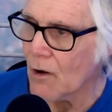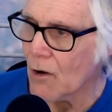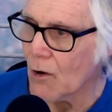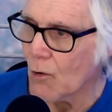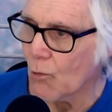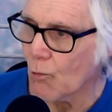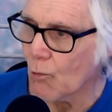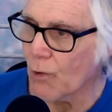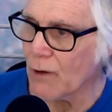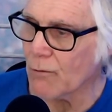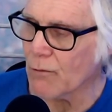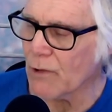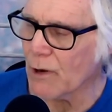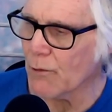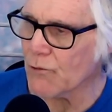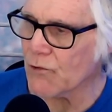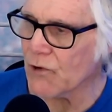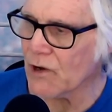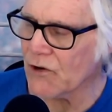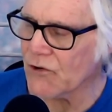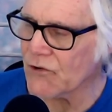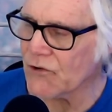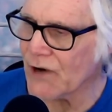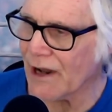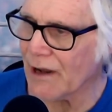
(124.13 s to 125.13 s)
When we was
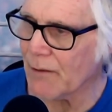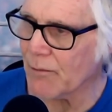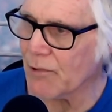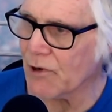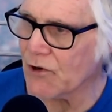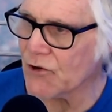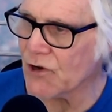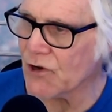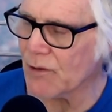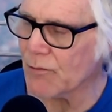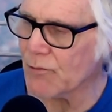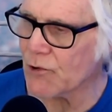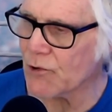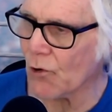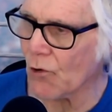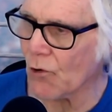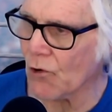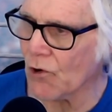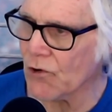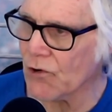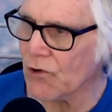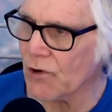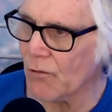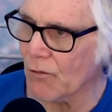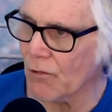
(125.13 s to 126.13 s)
in Championship
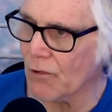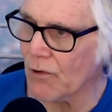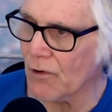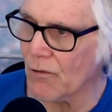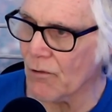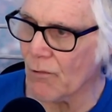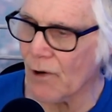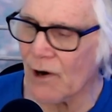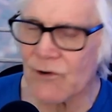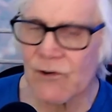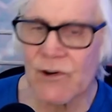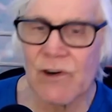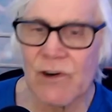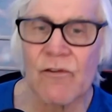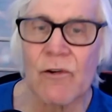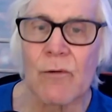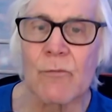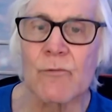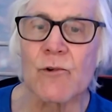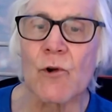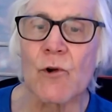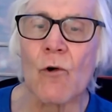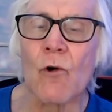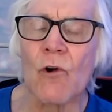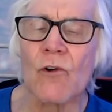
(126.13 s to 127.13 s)
Wrestling from
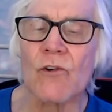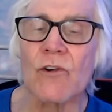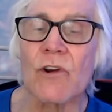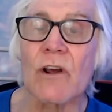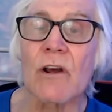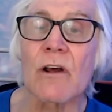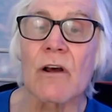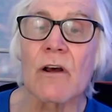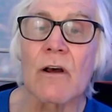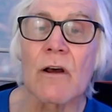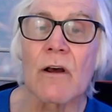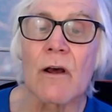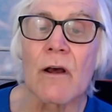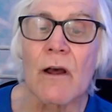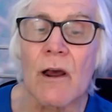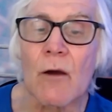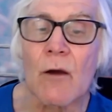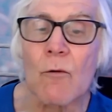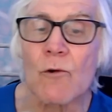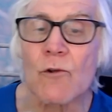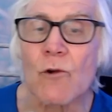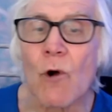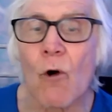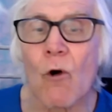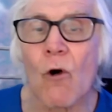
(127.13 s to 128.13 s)
Georgia, it
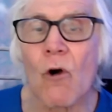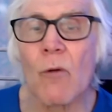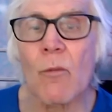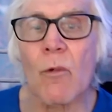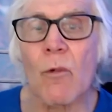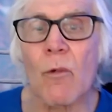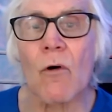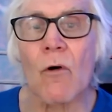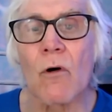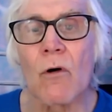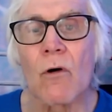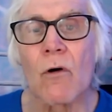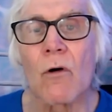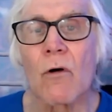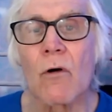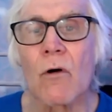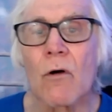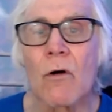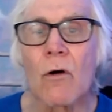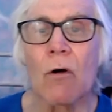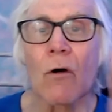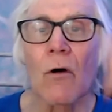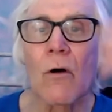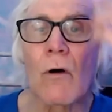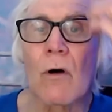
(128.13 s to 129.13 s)
was horrible.
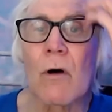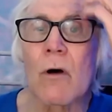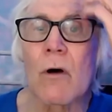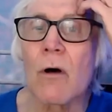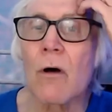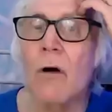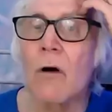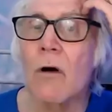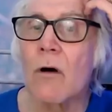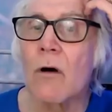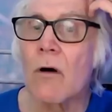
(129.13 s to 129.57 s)
Oh, really?